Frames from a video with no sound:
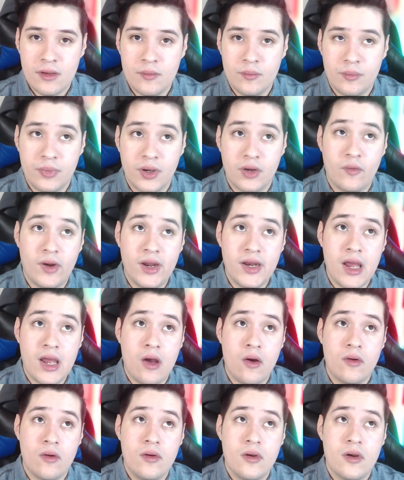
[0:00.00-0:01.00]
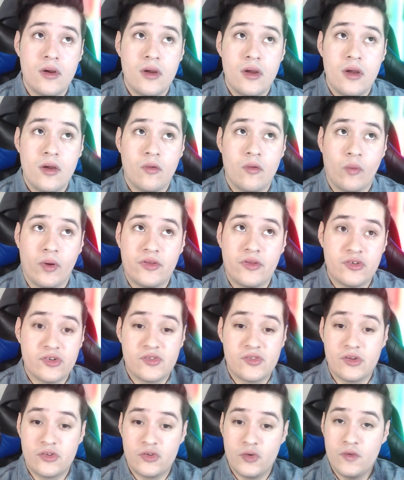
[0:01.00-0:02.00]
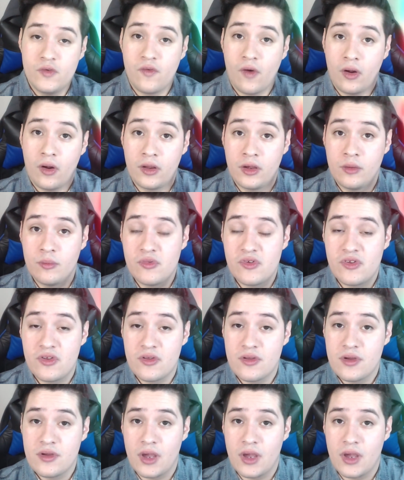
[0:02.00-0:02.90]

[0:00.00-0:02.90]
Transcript: but right now, with just the 2 volumes,